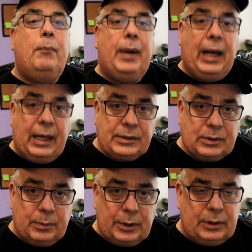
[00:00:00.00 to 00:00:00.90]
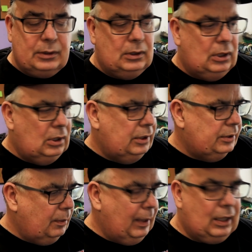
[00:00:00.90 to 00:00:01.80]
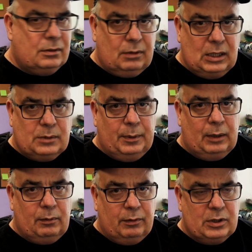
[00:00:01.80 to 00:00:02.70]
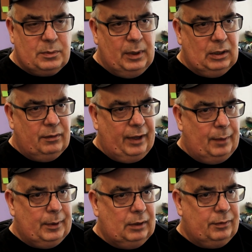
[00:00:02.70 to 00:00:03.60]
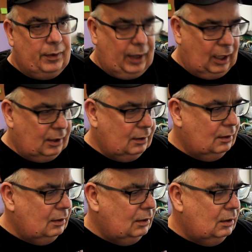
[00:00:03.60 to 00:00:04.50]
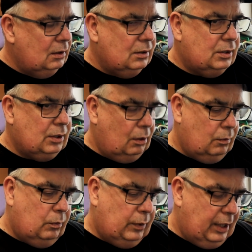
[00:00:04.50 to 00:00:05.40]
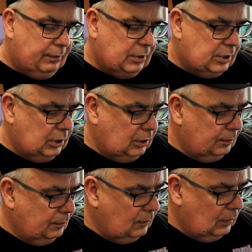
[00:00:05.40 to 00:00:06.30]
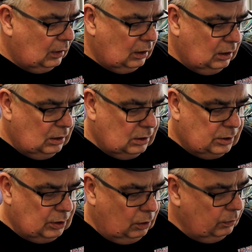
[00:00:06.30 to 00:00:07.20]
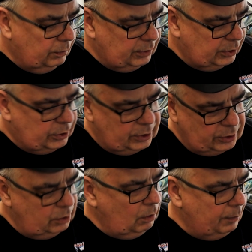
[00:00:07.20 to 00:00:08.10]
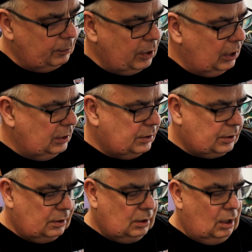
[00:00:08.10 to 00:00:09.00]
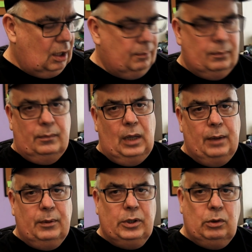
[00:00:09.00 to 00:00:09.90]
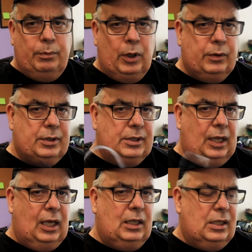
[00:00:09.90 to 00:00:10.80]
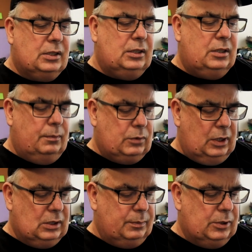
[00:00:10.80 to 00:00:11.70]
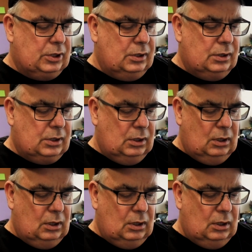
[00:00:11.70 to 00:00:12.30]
to make a trans brake reverse manual valve body for that. So we'll have to see. So the two upgrades, I'm going to do both to Andy's and Tim transmissions.